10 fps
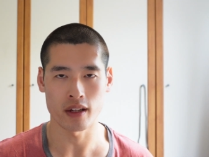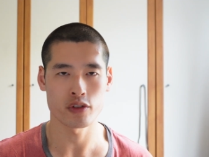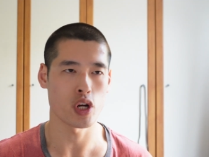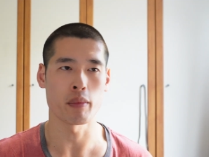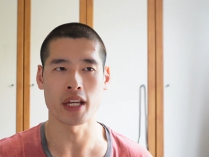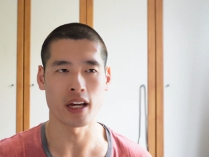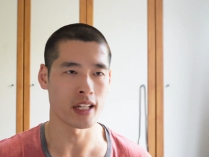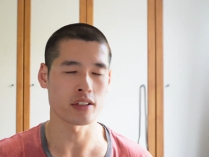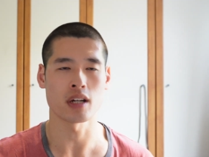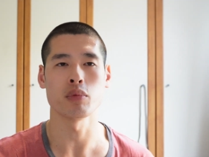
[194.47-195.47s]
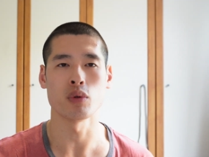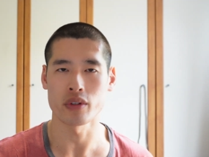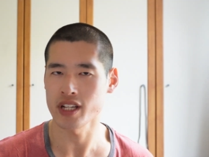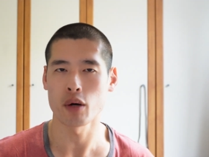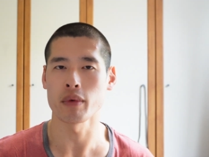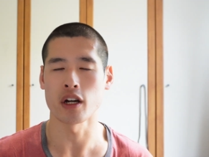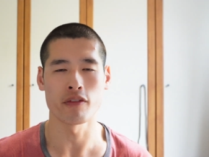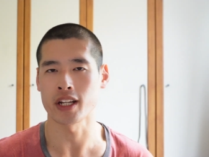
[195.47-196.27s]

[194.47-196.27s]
show me an example or tell me of an